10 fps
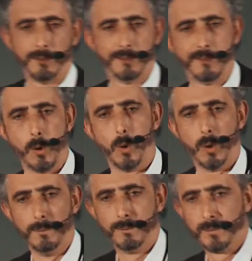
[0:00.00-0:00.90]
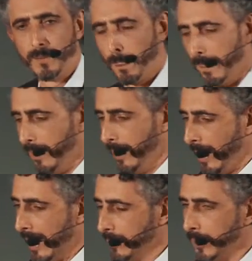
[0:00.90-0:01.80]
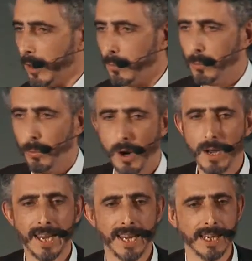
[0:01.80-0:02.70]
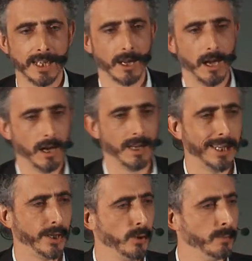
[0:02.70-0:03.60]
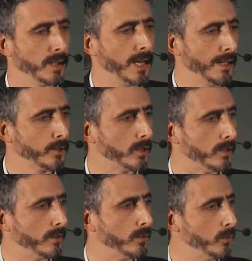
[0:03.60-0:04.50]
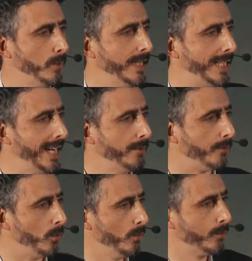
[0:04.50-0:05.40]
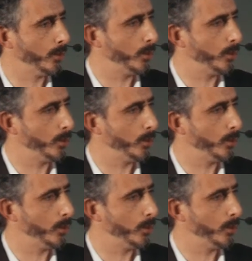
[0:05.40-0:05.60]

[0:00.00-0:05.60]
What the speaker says: for? And, why in early human cultures do we give all the